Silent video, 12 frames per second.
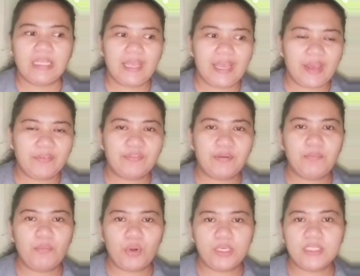give a
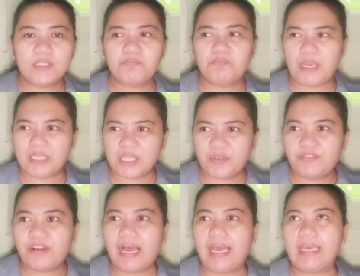more
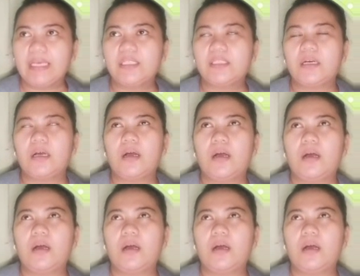specified